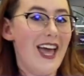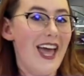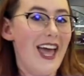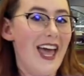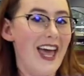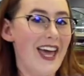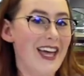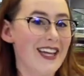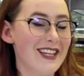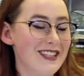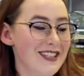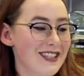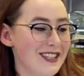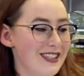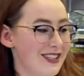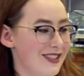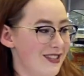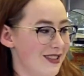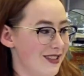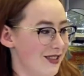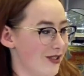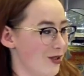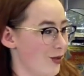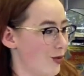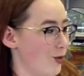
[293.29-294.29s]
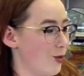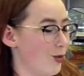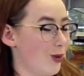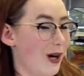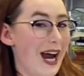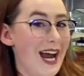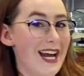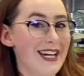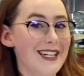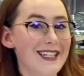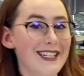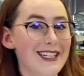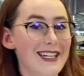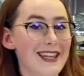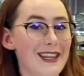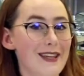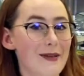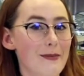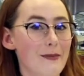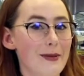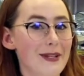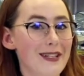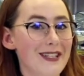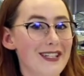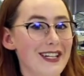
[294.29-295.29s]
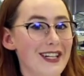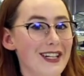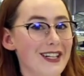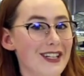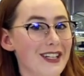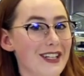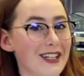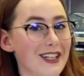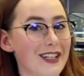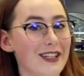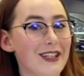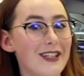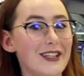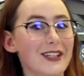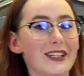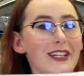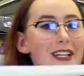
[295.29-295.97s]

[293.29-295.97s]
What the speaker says: and stretch the material.